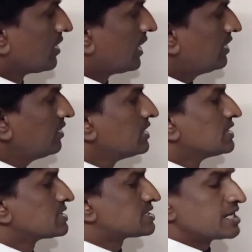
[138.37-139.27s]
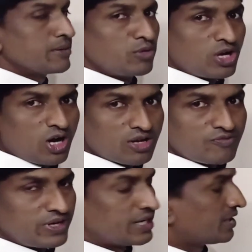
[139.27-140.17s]
and stable
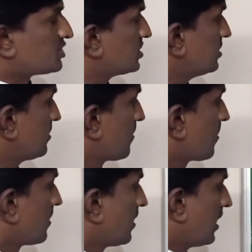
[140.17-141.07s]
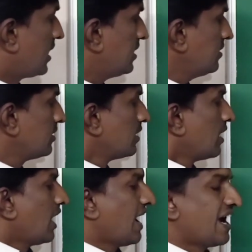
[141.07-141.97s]
configuration, and
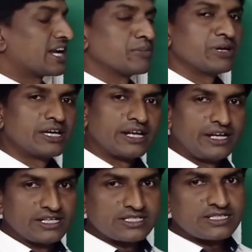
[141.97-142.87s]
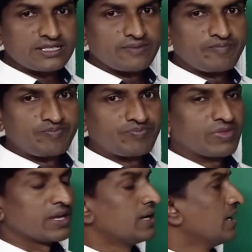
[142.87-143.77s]
atomic radius.
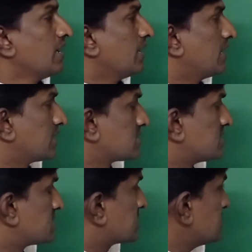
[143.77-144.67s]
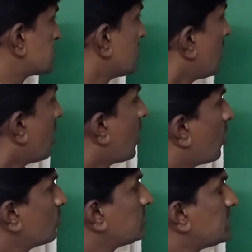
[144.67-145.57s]
Let us discuss
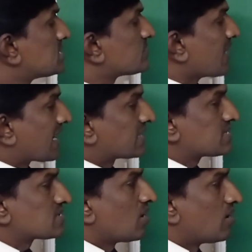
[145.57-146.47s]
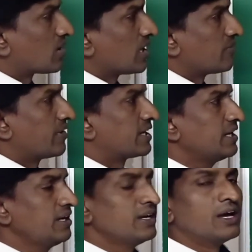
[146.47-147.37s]
how these factors are
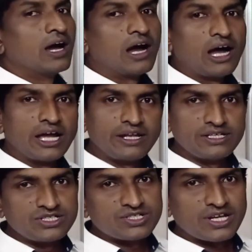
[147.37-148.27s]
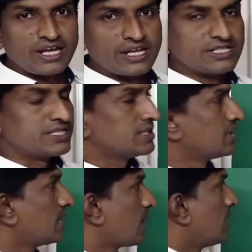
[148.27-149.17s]
affecting ionization energy.
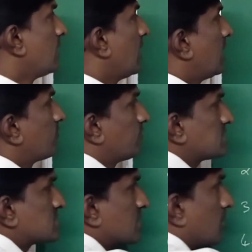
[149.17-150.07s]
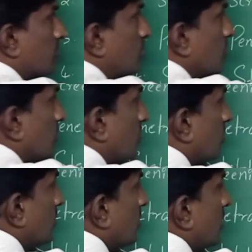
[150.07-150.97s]
And first come to
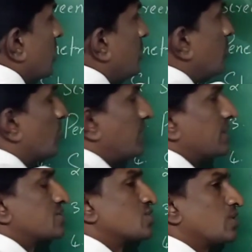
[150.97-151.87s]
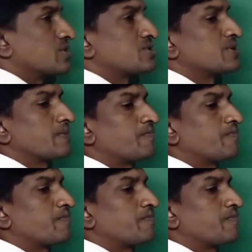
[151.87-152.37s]
nuclear charge.